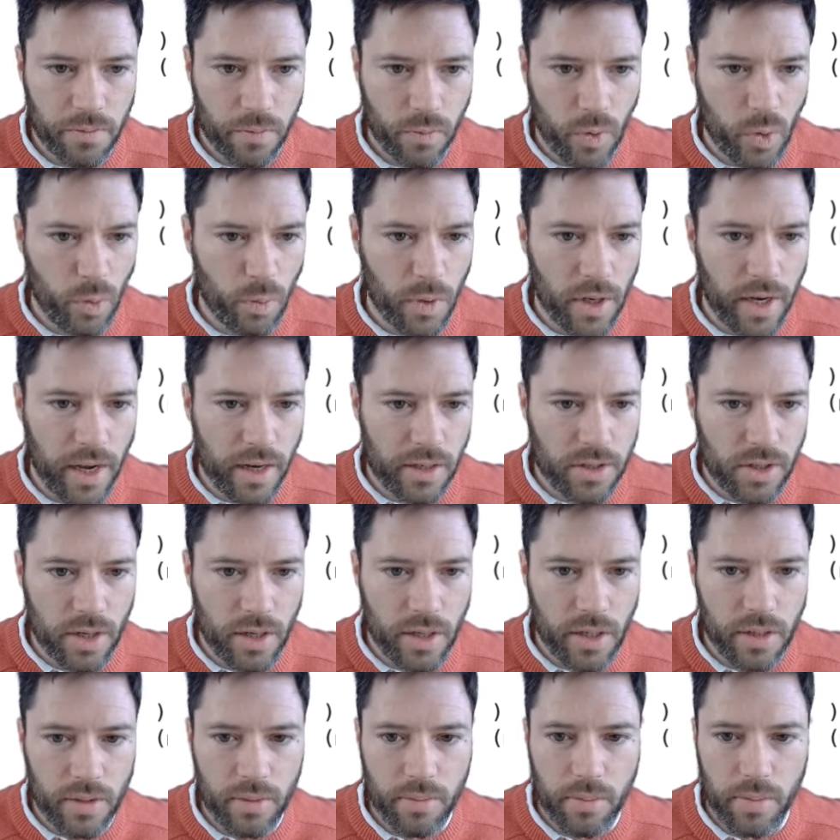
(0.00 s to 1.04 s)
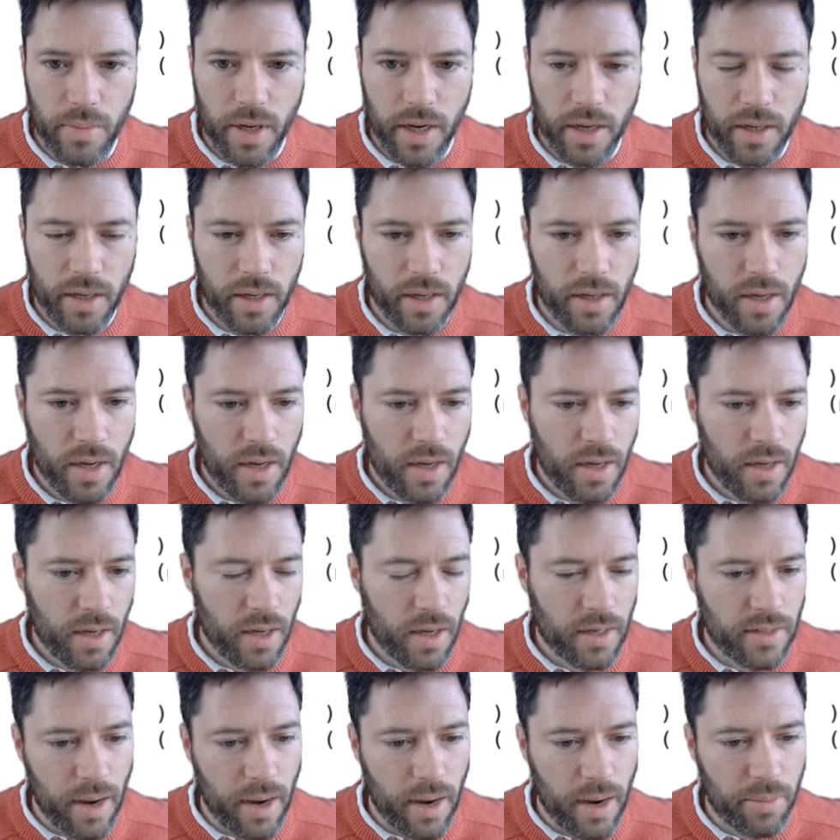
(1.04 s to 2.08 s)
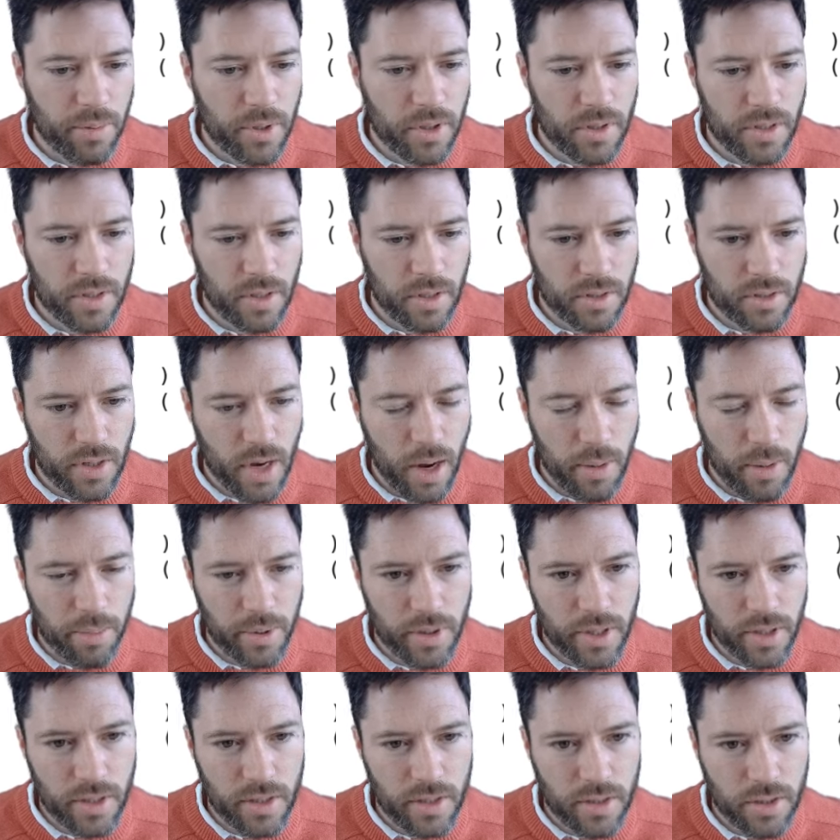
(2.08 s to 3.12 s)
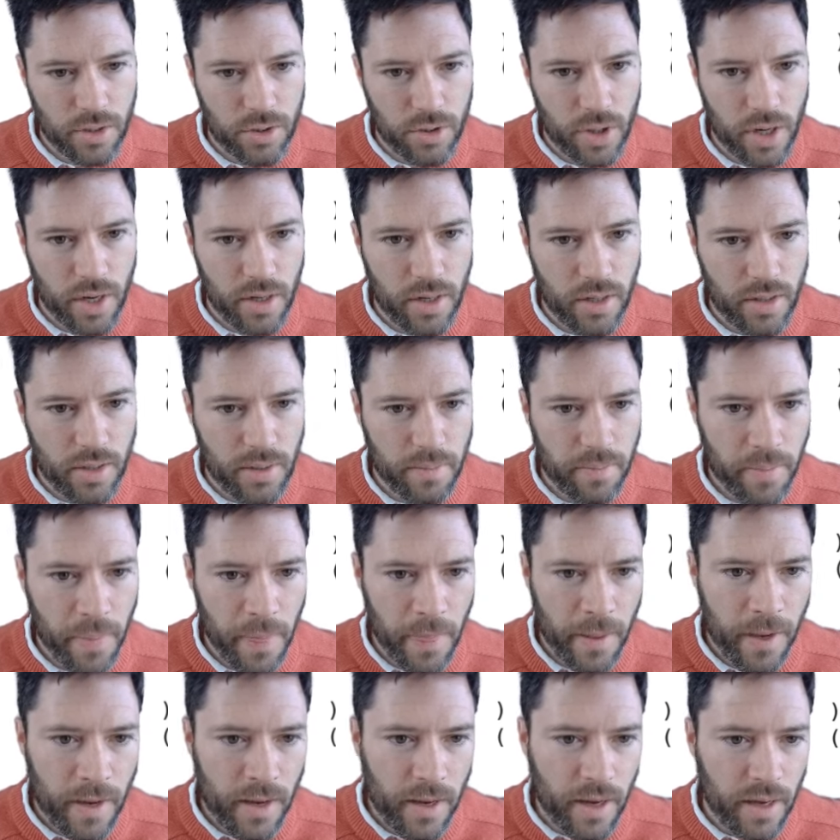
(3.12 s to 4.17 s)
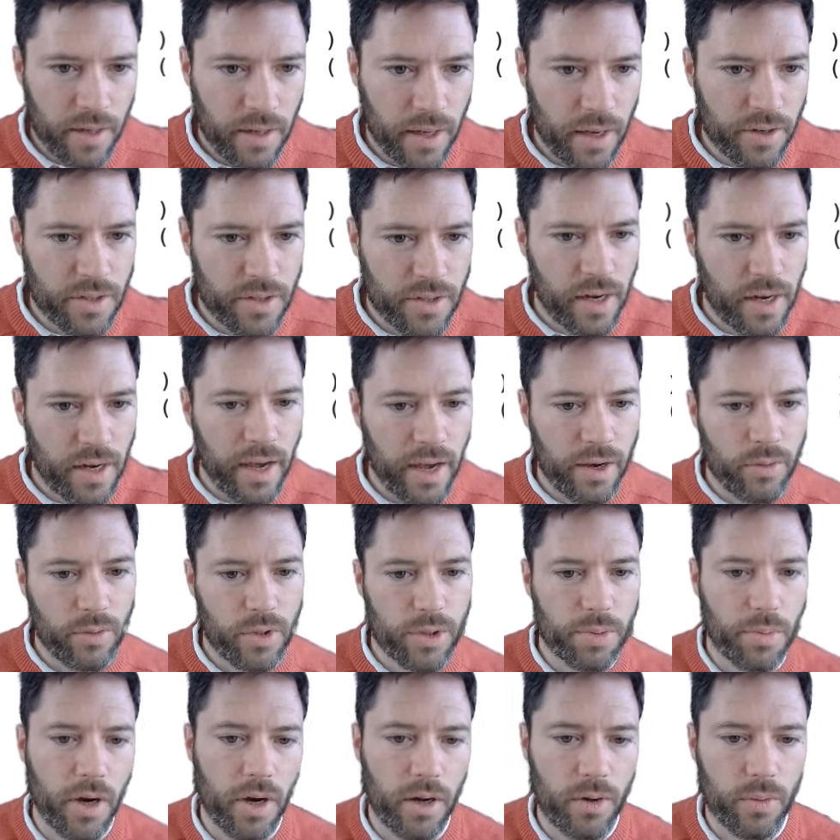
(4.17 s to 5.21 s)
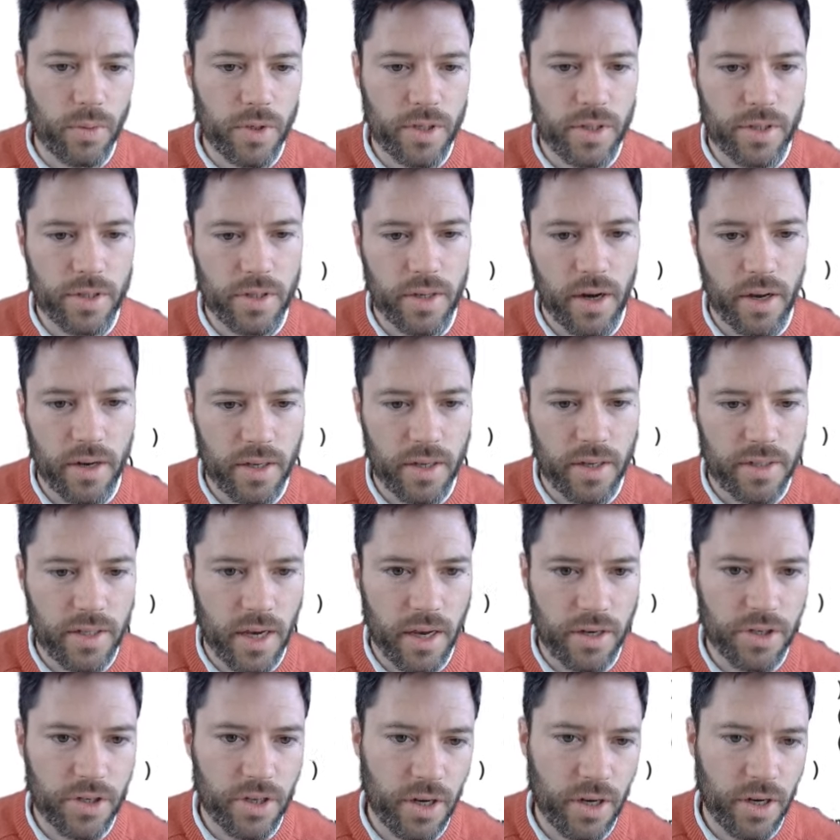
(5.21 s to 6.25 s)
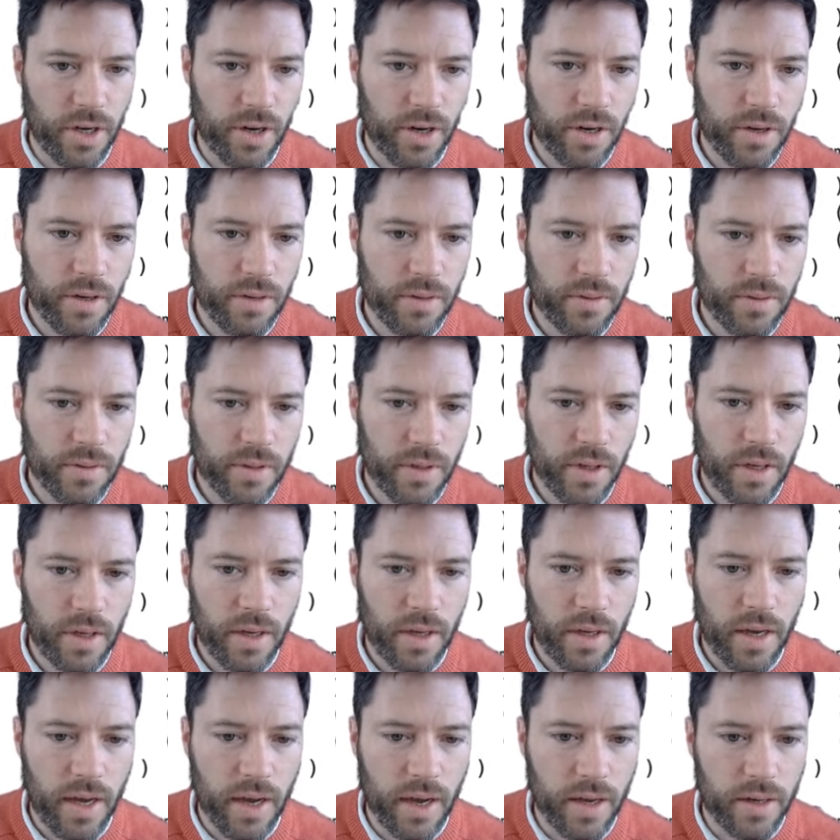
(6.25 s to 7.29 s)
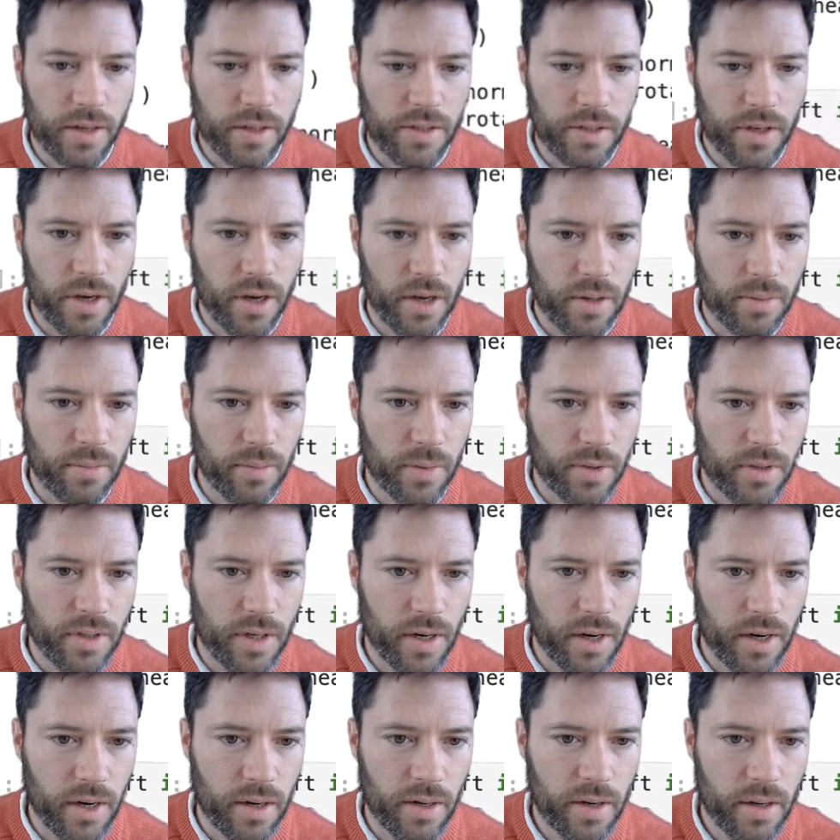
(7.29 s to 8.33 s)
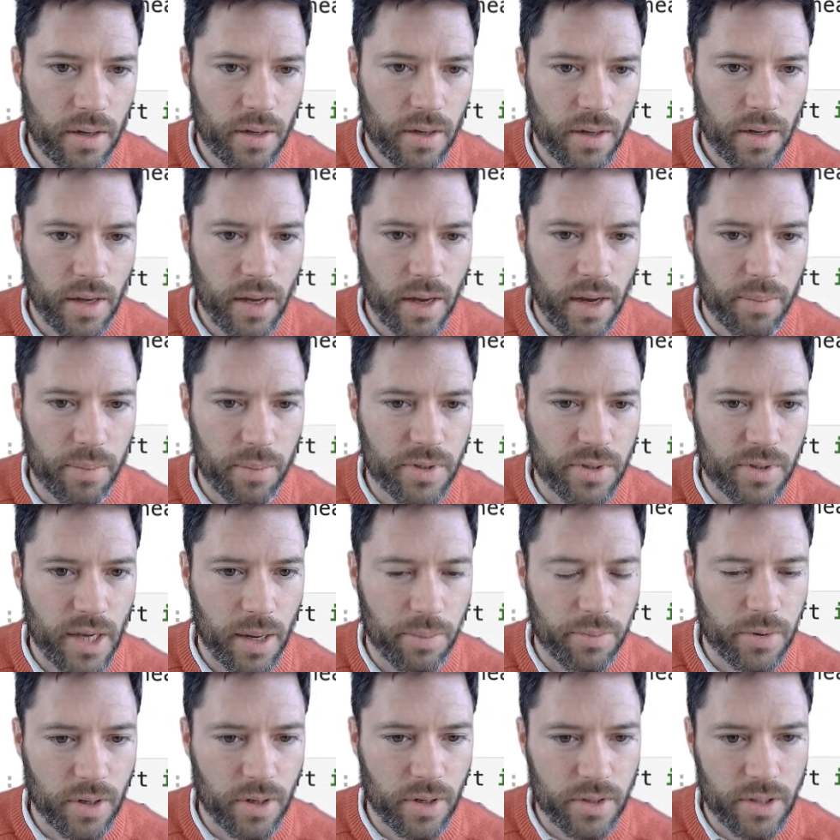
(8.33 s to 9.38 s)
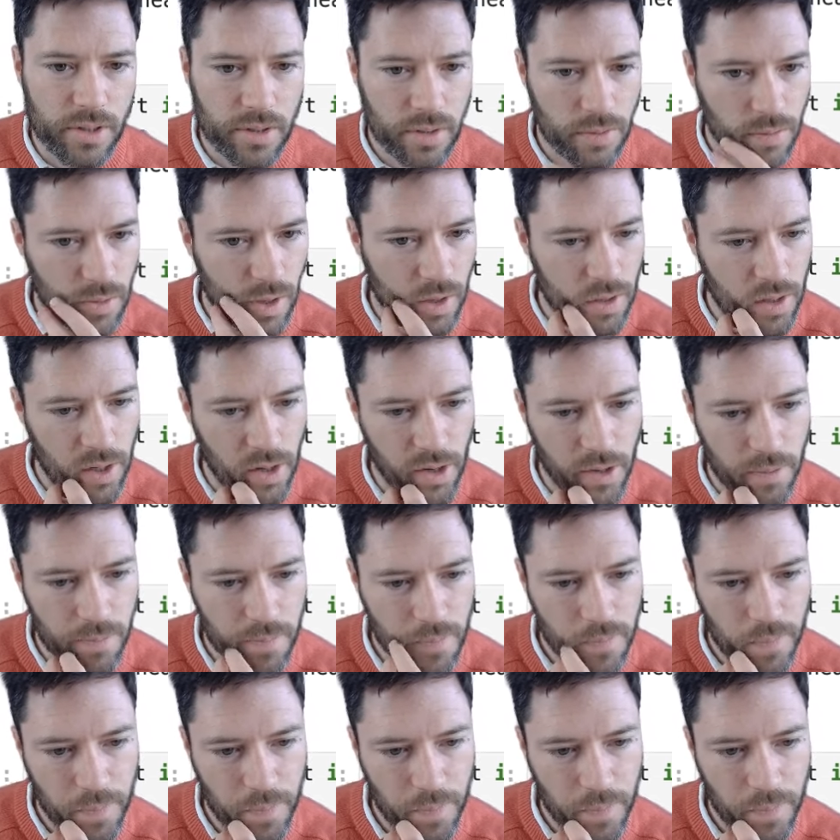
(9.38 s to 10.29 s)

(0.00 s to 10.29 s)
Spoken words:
We will actually make adapters on top of this to train it. And then there's the language model, which has got attention here, and it's got multi-layer perceptrons right here.